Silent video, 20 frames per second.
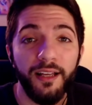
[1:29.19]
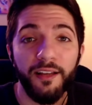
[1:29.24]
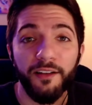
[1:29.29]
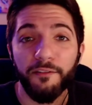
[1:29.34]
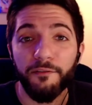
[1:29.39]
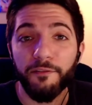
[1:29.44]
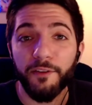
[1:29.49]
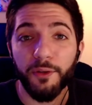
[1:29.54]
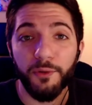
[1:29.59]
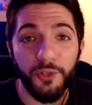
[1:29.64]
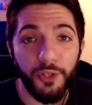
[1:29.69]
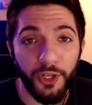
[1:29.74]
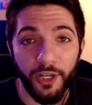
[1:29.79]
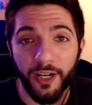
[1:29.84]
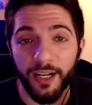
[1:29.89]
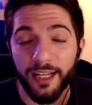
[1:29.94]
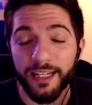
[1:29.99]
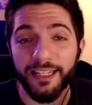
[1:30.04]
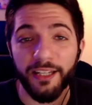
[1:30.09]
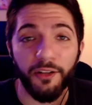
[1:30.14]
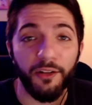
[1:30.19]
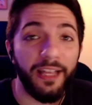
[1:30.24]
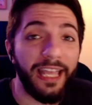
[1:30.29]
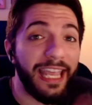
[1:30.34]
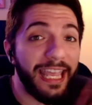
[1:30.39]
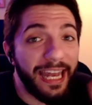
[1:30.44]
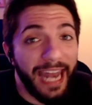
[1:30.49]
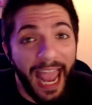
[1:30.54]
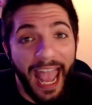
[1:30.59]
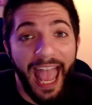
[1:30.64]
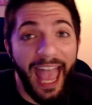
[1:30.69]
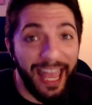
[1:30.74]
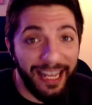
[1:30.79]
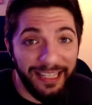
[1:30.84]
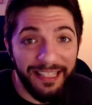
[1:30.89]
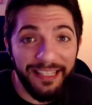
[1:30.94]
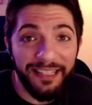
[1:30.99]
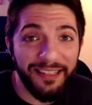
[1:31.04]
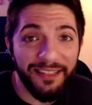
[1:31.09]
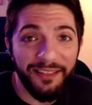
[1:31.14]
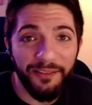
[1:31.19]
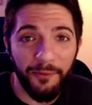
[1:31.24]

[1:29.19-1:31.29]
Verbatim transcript: future until it ends,